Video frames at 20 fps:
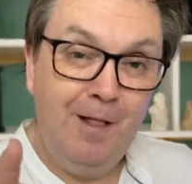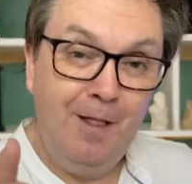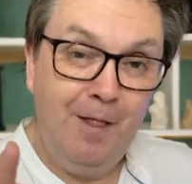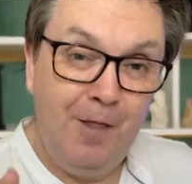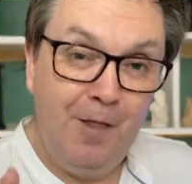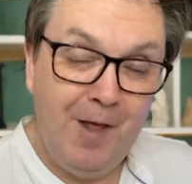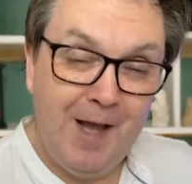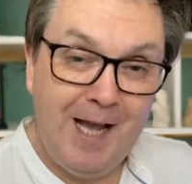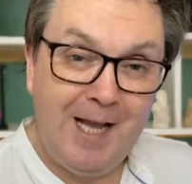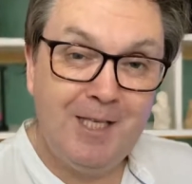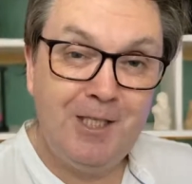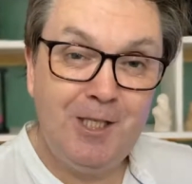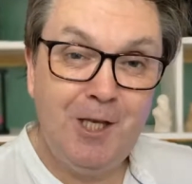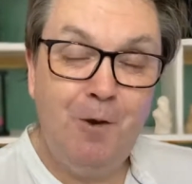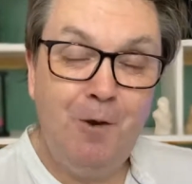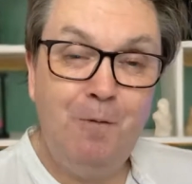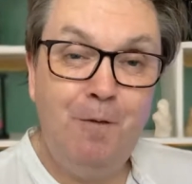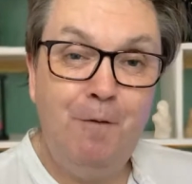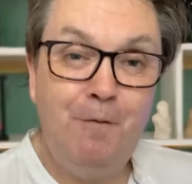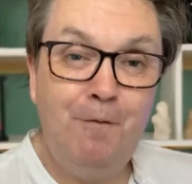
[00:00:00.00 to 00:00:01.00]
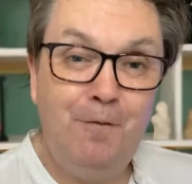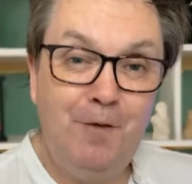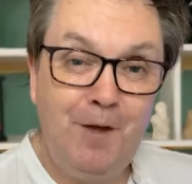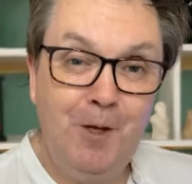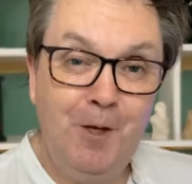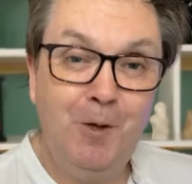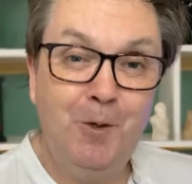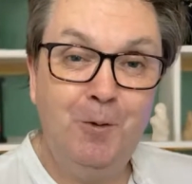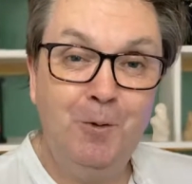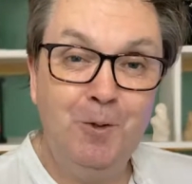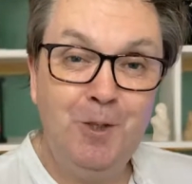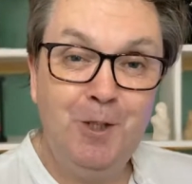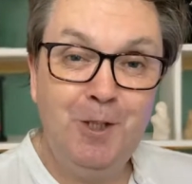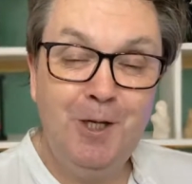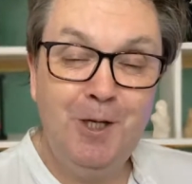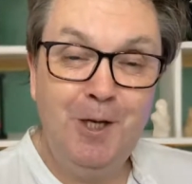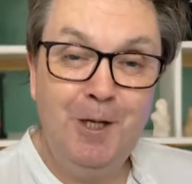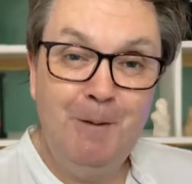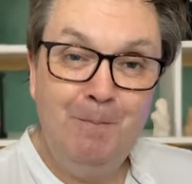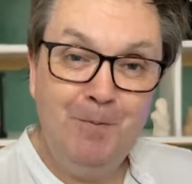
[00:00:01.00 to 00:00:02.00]
That's how it
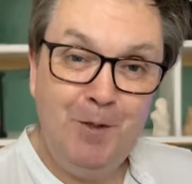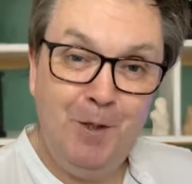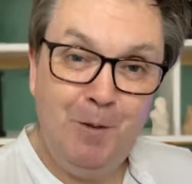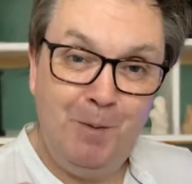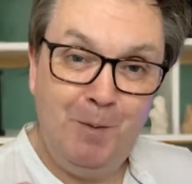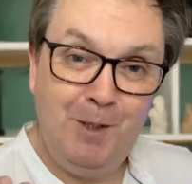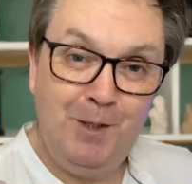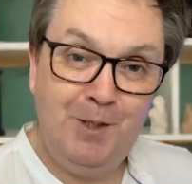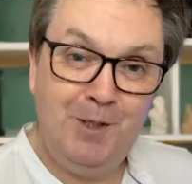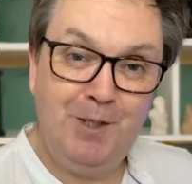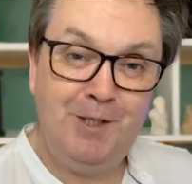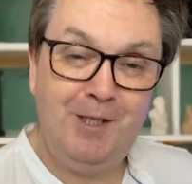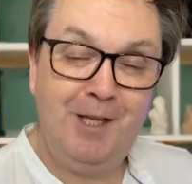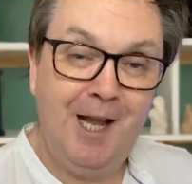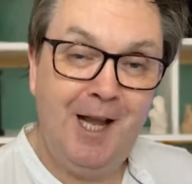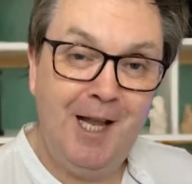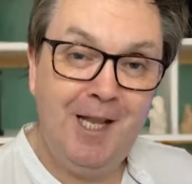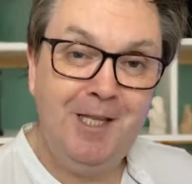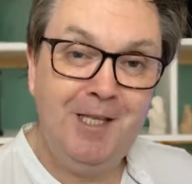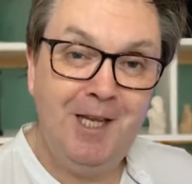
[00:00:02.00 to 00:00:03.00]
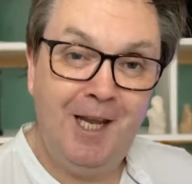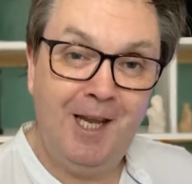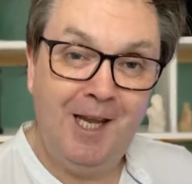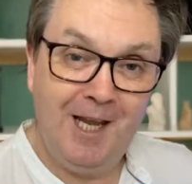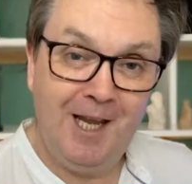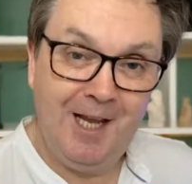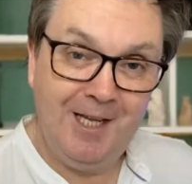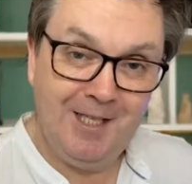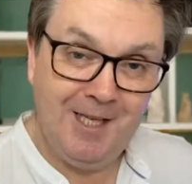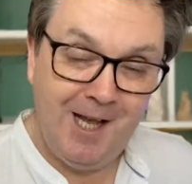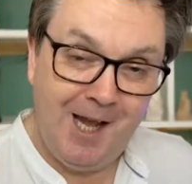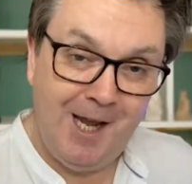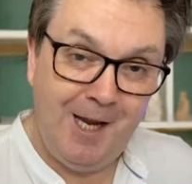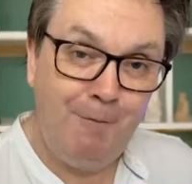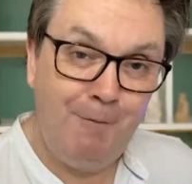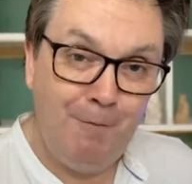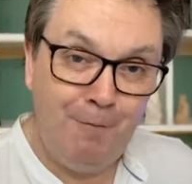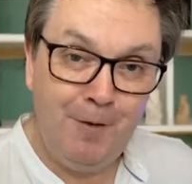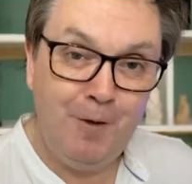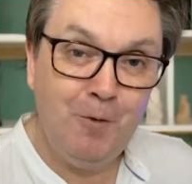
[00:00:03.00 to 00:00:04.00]
feels to be standing, as
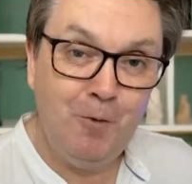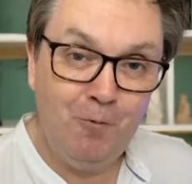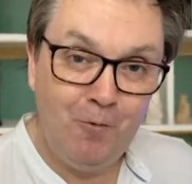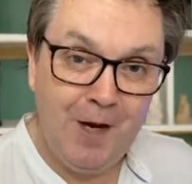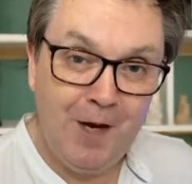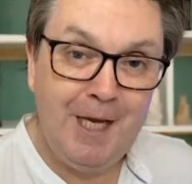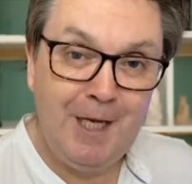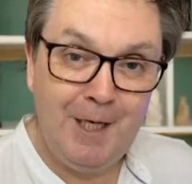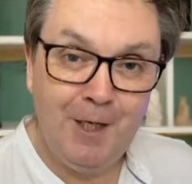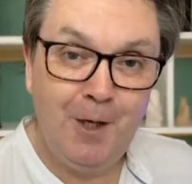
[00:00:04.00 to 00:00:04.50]
I feel right